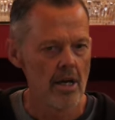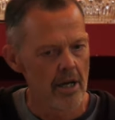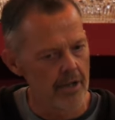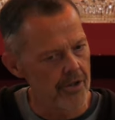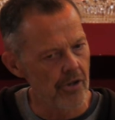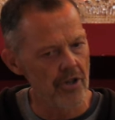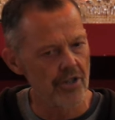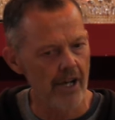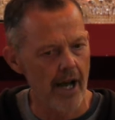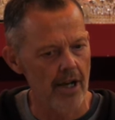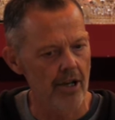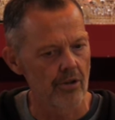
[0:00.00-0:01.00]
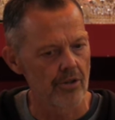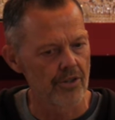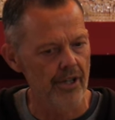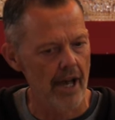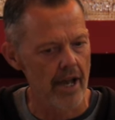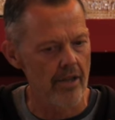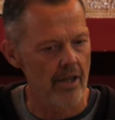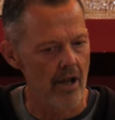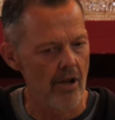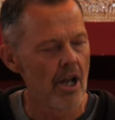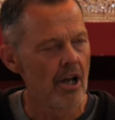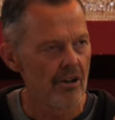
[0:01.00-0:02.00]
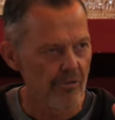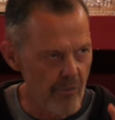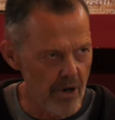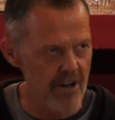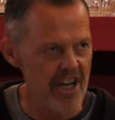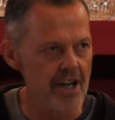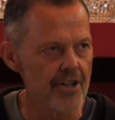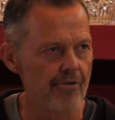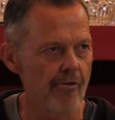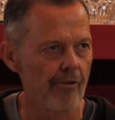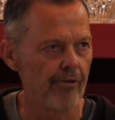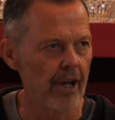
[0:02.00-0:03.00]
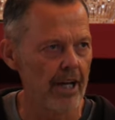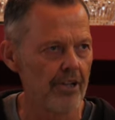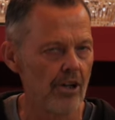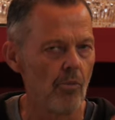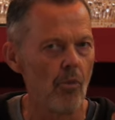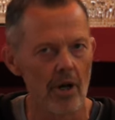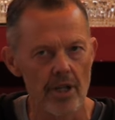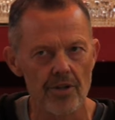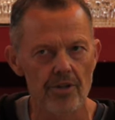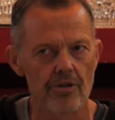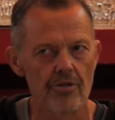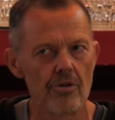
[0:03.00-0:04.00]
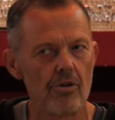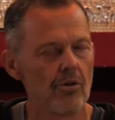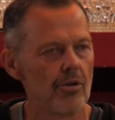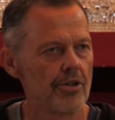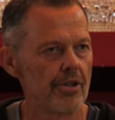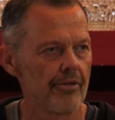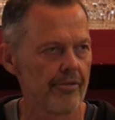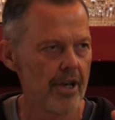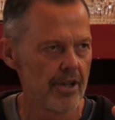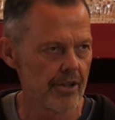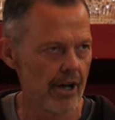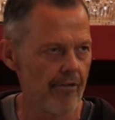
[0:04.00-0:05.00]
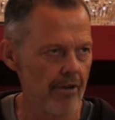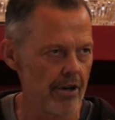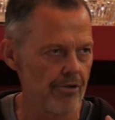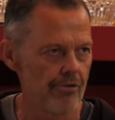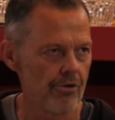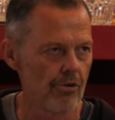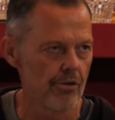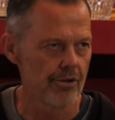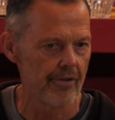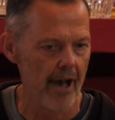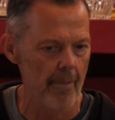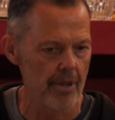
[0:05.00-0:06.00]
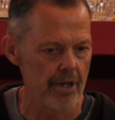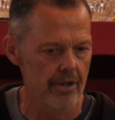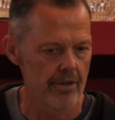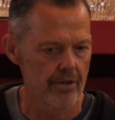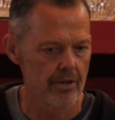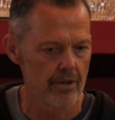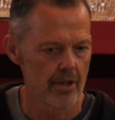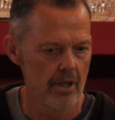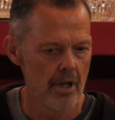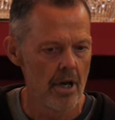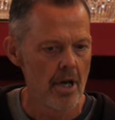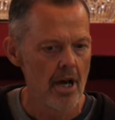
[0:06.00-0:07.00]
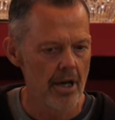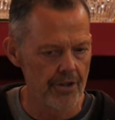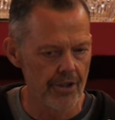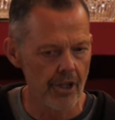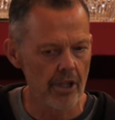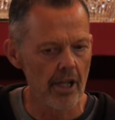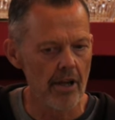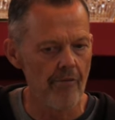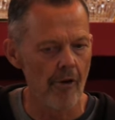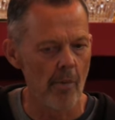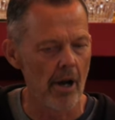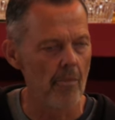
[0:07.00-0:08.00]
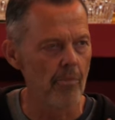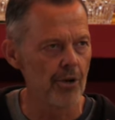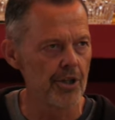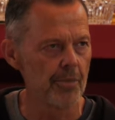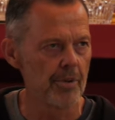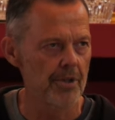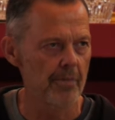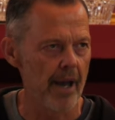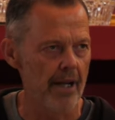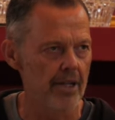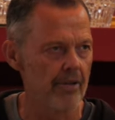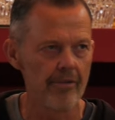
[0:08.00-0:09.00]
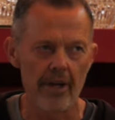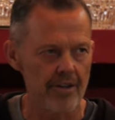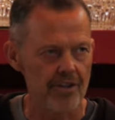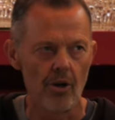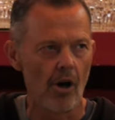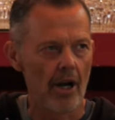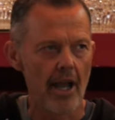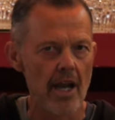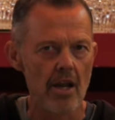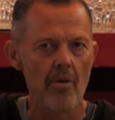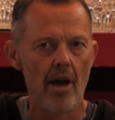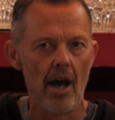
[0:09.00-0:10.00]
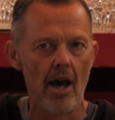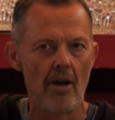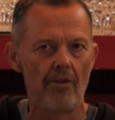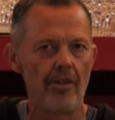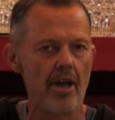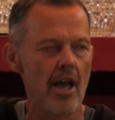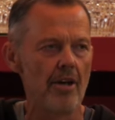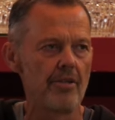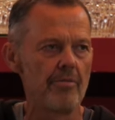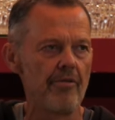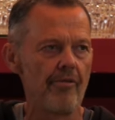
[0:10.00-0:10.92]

And so this article is saying that we need to reflect on what is the true cause of suffering, true cause of happiness. And certainly from a Buddhist perspective, it's not anywhere out there to be